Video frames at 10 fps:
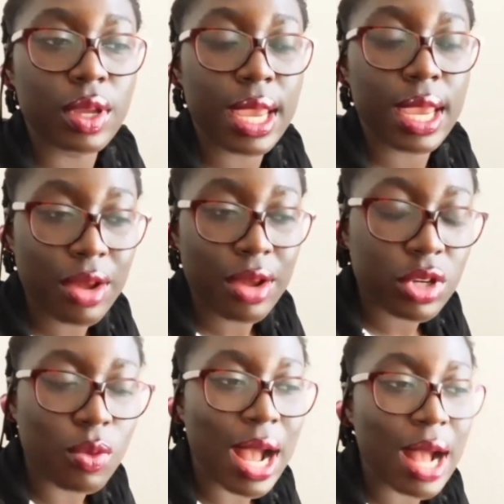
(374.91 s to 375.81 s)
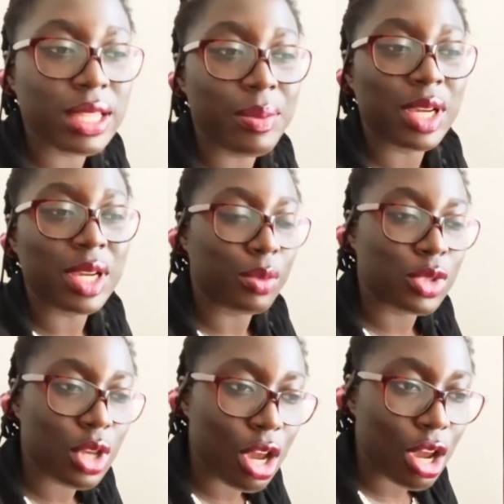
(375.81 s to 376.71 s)
And after a while, that
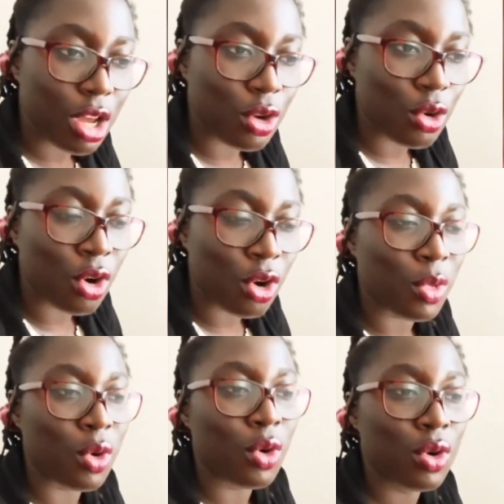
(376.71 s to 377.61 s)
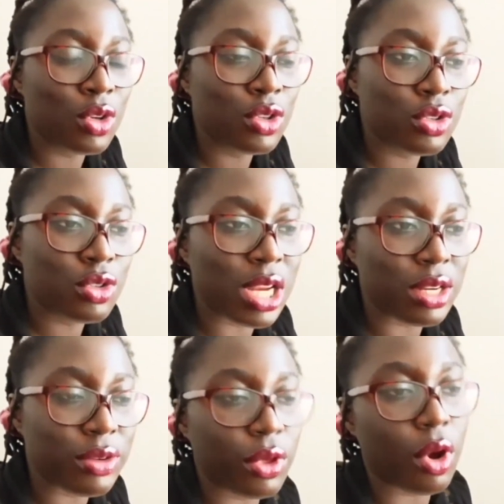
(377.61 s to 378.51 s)
becomes a normal train
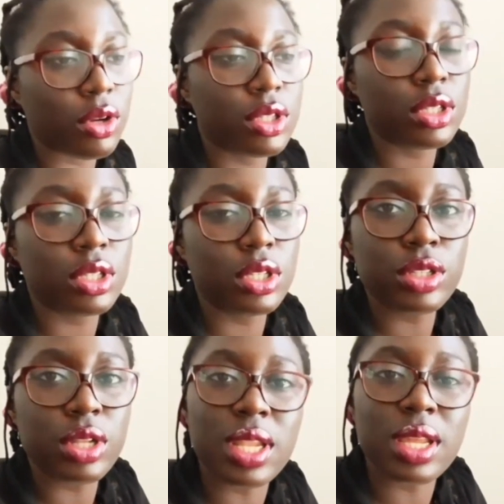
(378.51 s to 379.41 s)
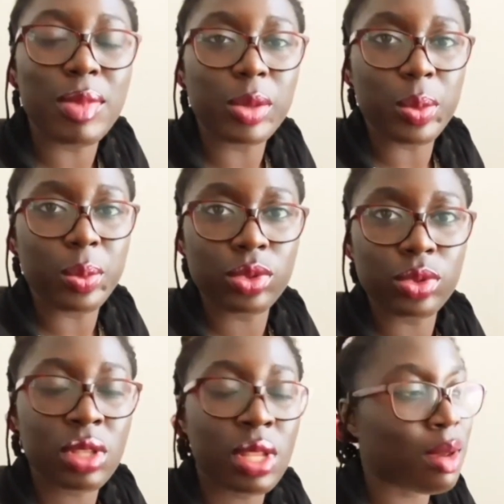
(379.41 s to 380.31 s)
of thought to think about people,
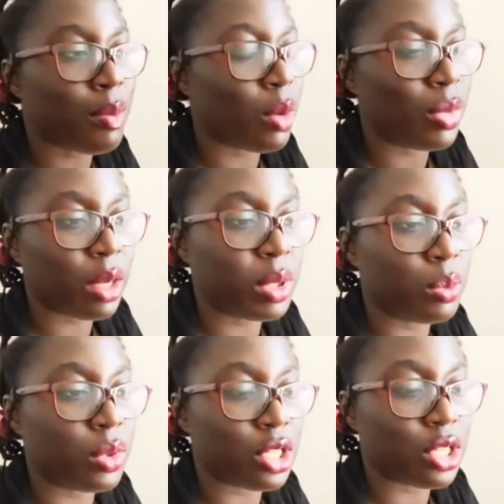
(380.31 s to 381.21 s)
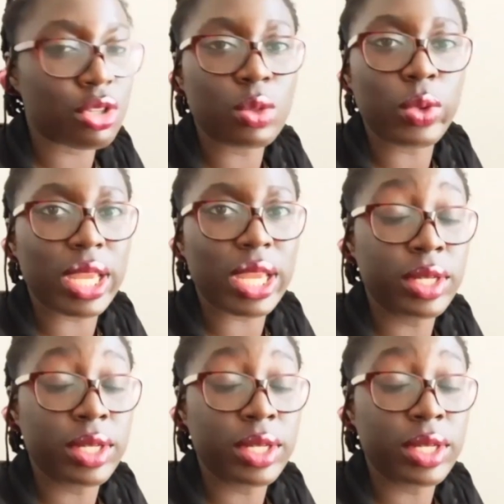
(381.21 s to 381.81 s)
to think about black people in a certain way.